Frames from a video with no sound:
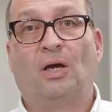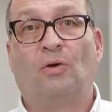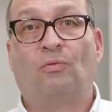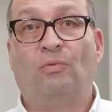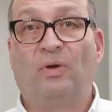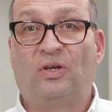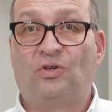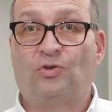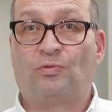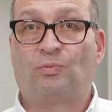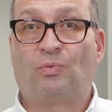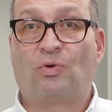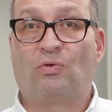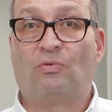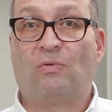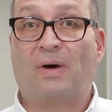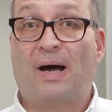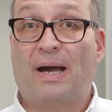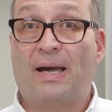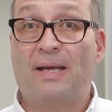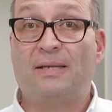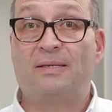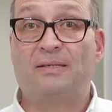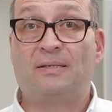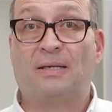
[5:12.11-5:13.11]
which
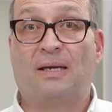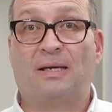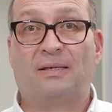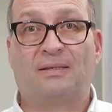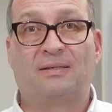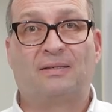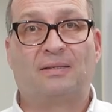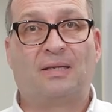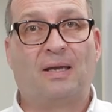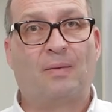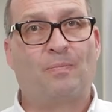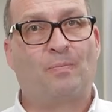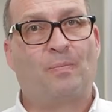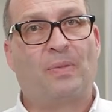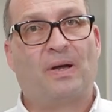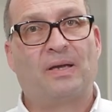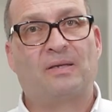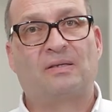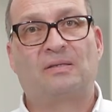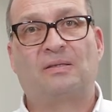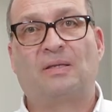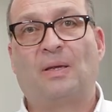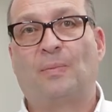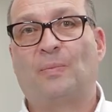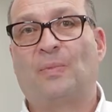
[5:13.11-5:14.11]
provides a
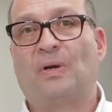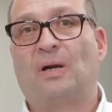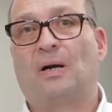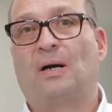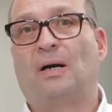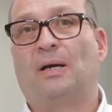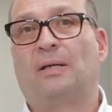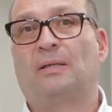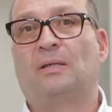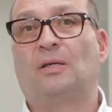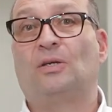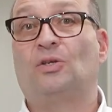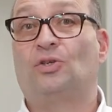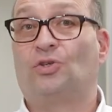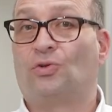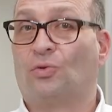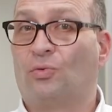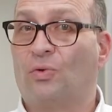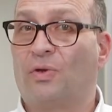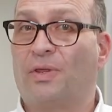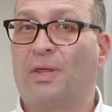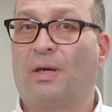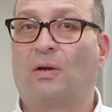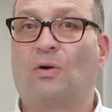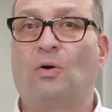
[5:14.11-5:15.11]
step-by-step -step guide
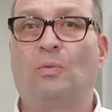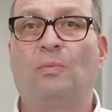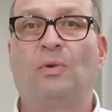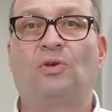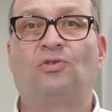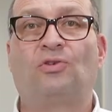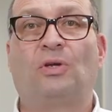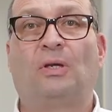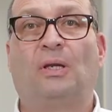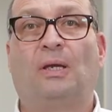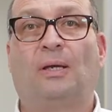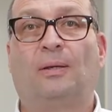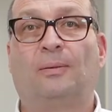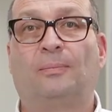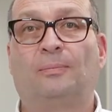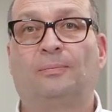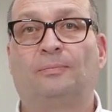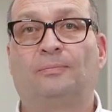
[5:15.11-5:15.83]
through the commissioning.